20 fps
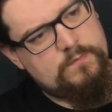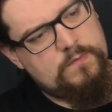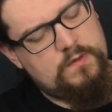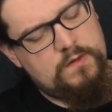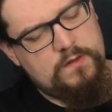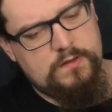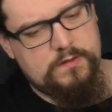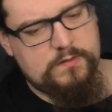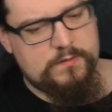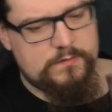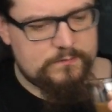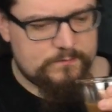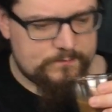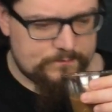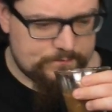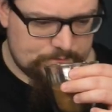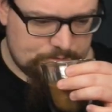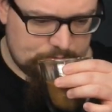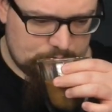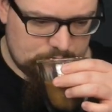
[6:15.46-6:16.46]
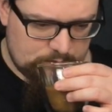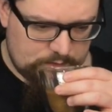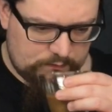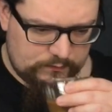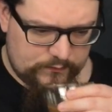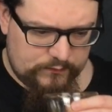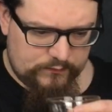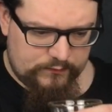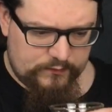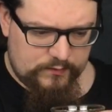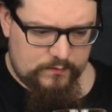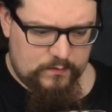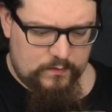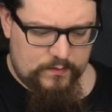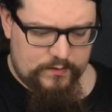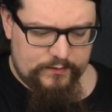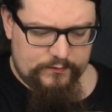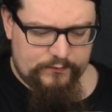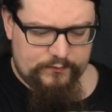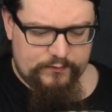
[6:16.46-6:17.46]
Yeah, doesn't seem
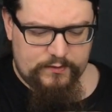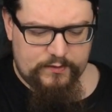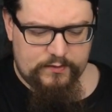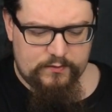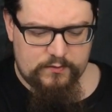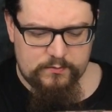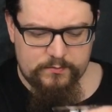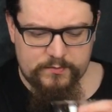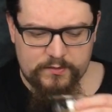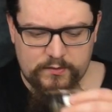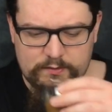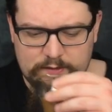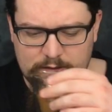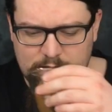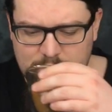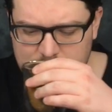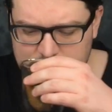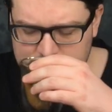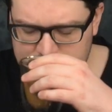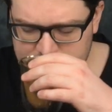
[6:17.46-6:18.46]
quite as thick or milky.